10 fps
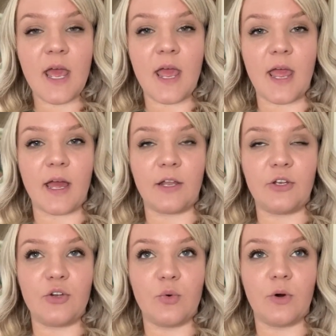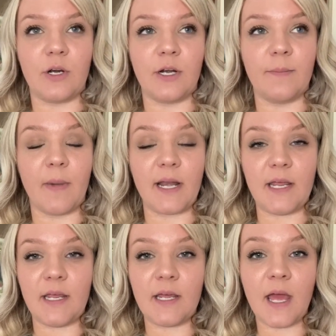and your
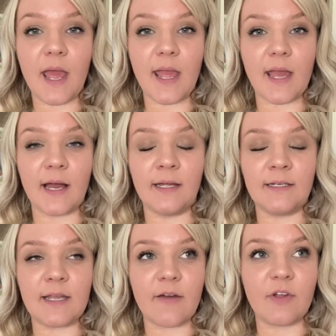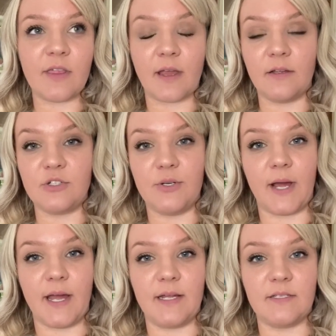money and everything else you
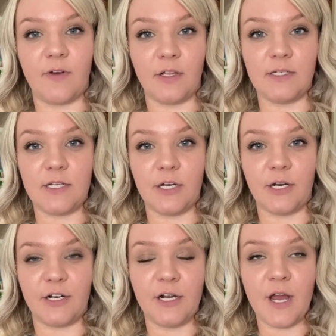guys volunteer.